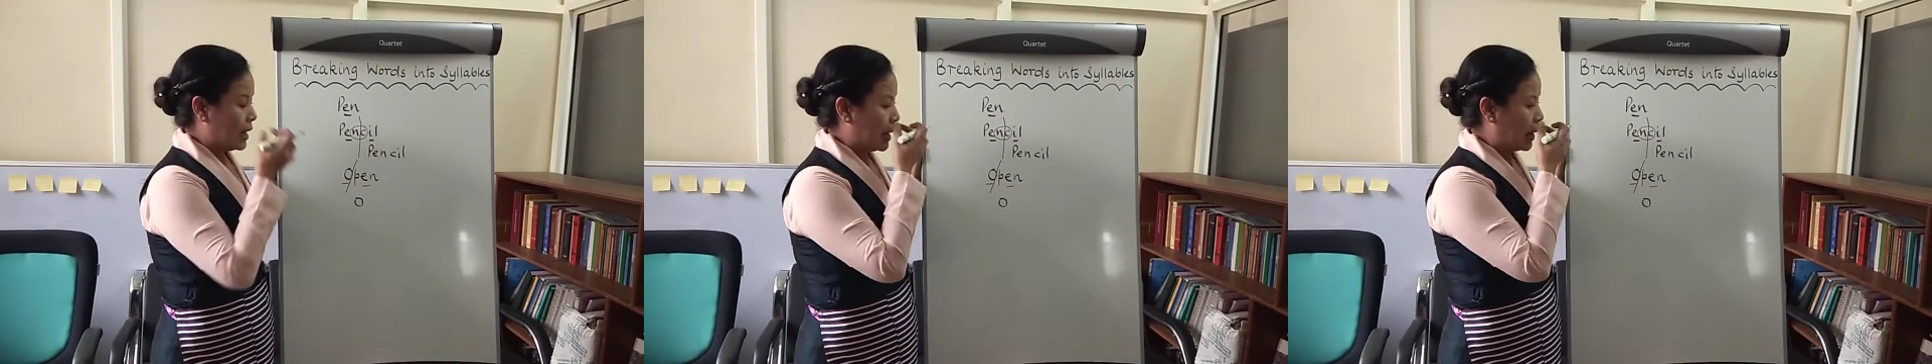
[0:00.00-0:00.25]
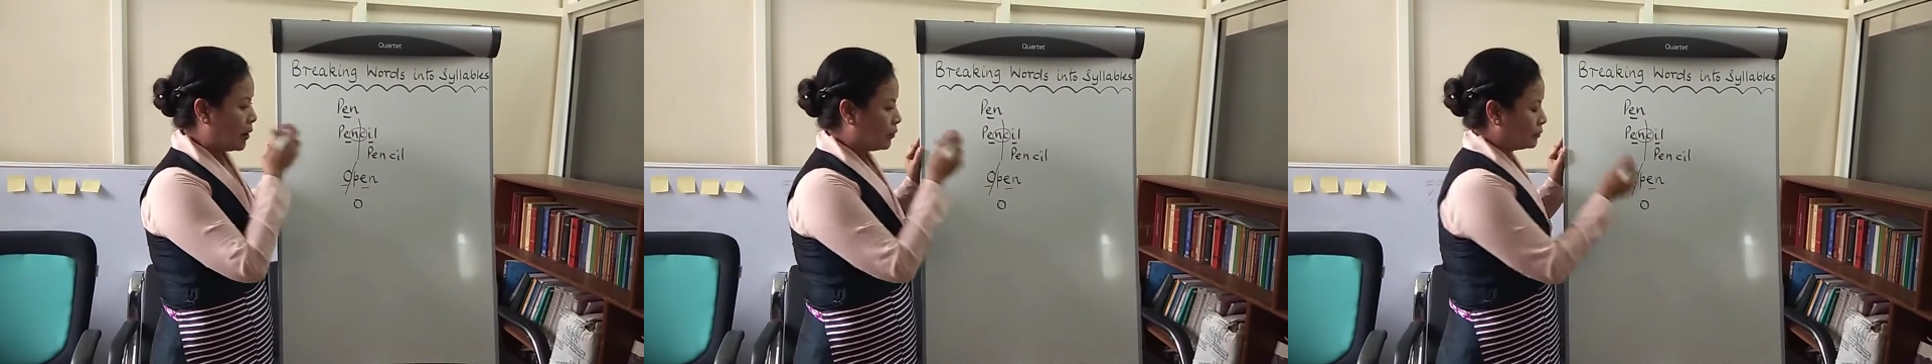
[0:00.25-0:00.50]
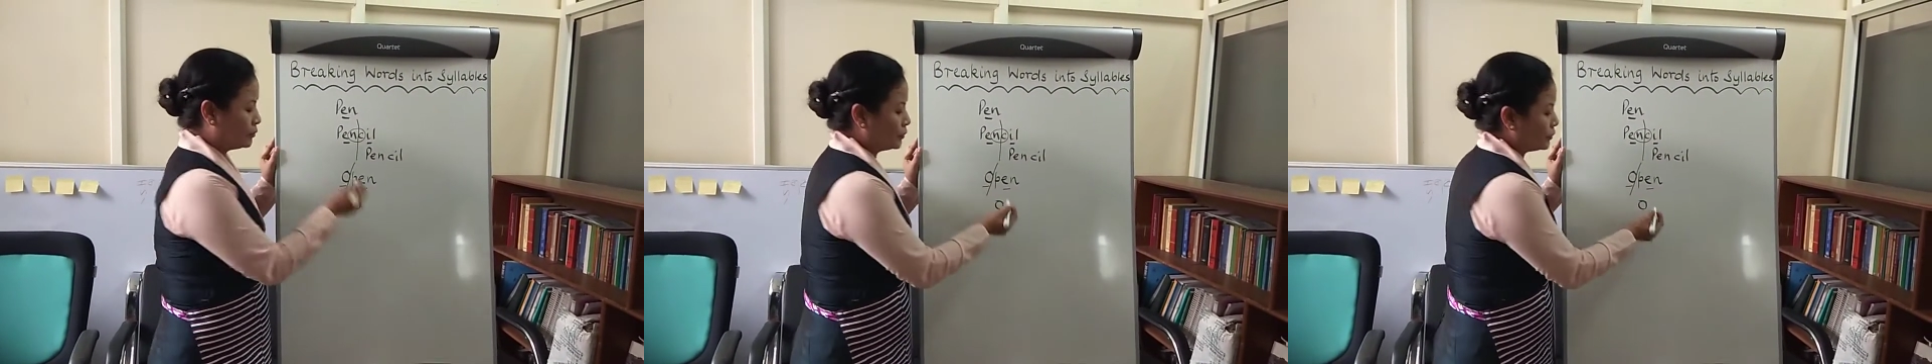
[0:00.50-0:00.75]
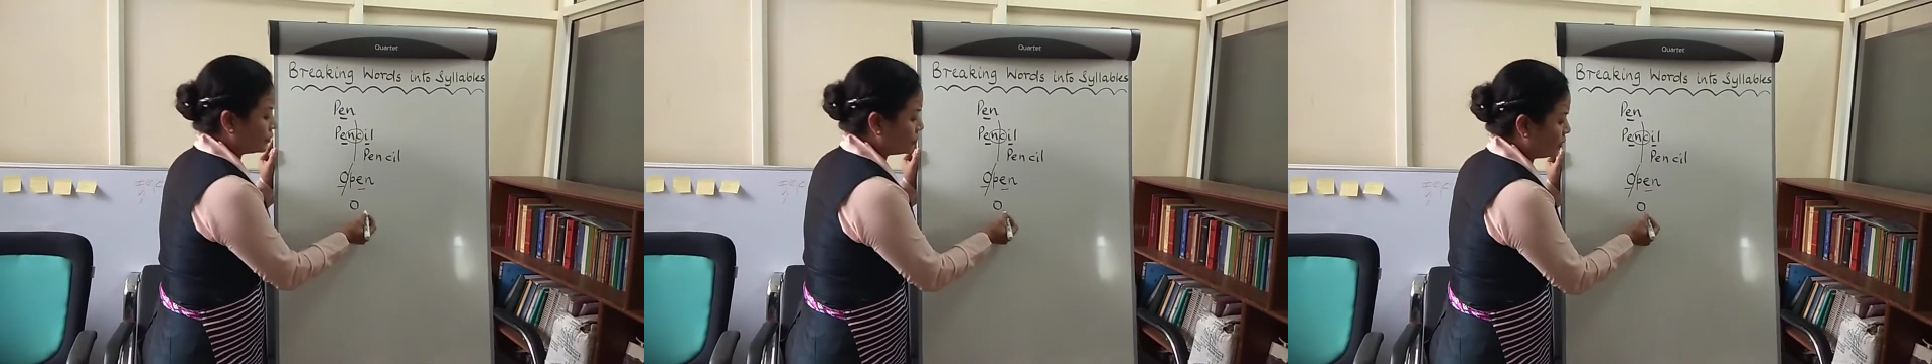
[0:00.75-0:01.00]
Now,
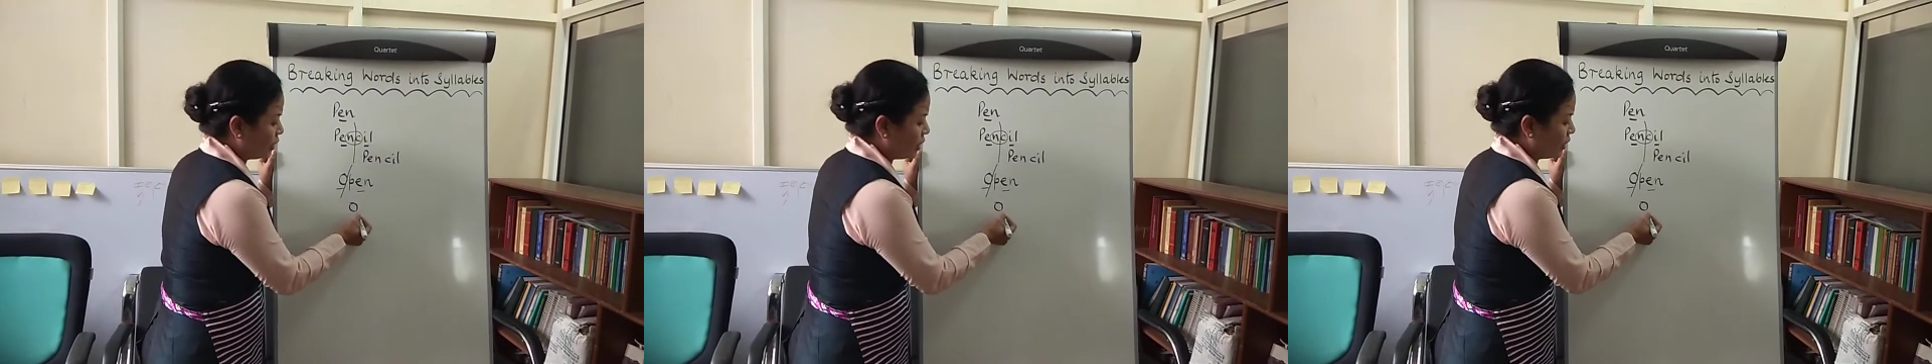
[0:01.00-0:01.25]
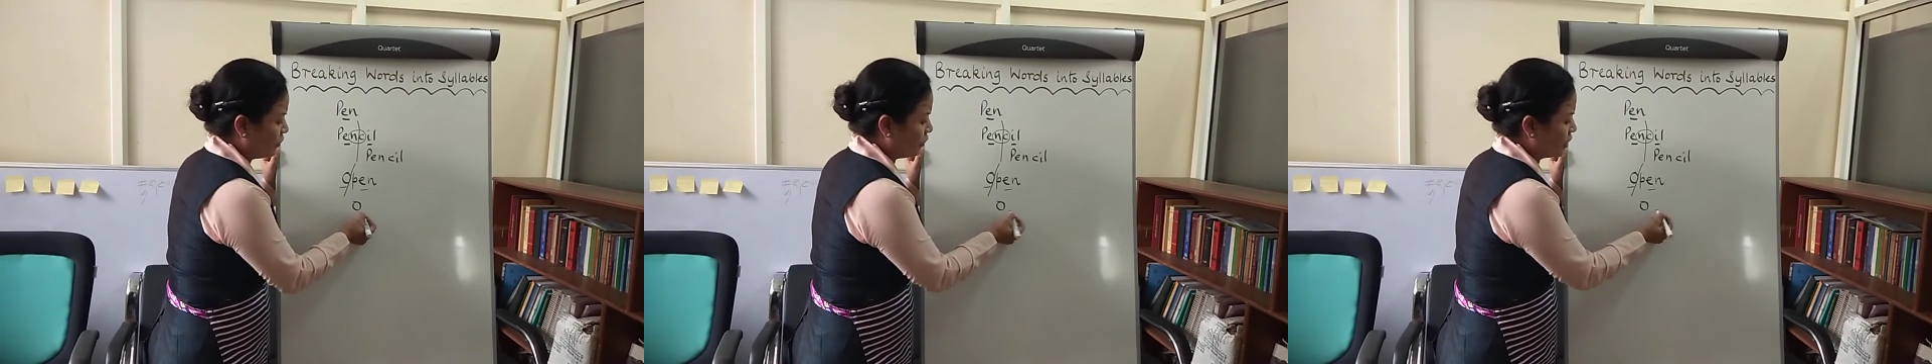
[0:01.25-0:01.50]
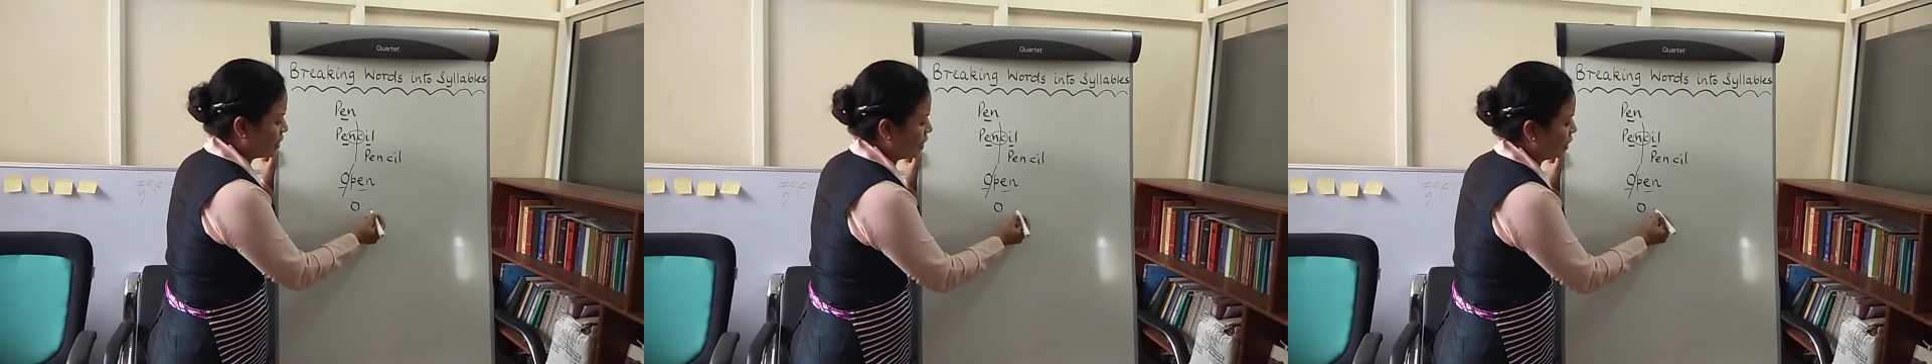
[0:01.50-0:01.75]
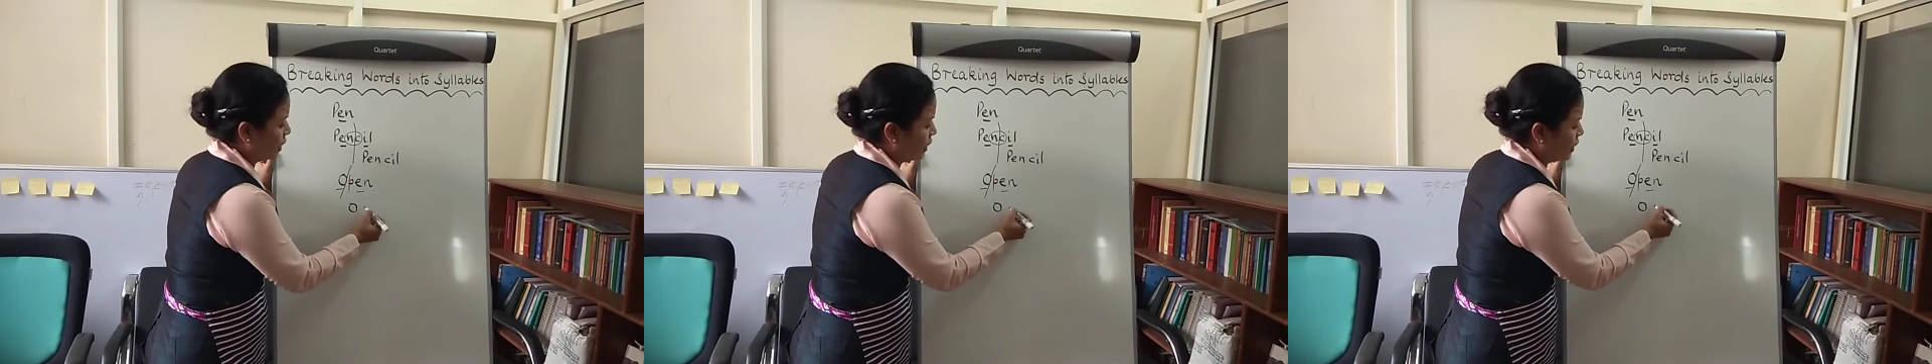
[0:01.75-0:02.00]
if you
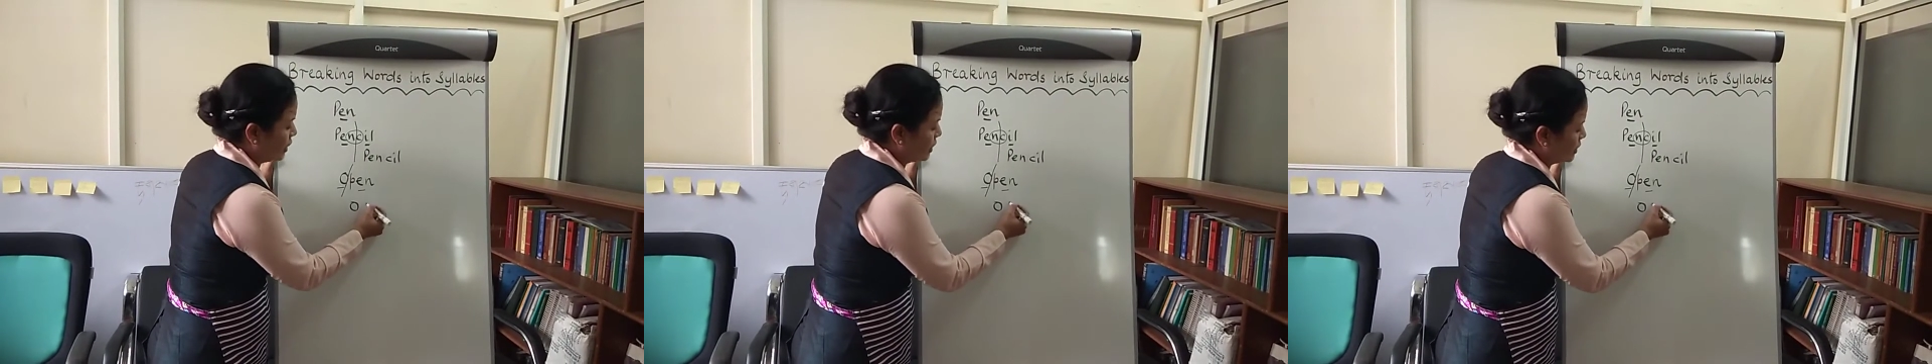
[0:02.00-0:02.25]
take another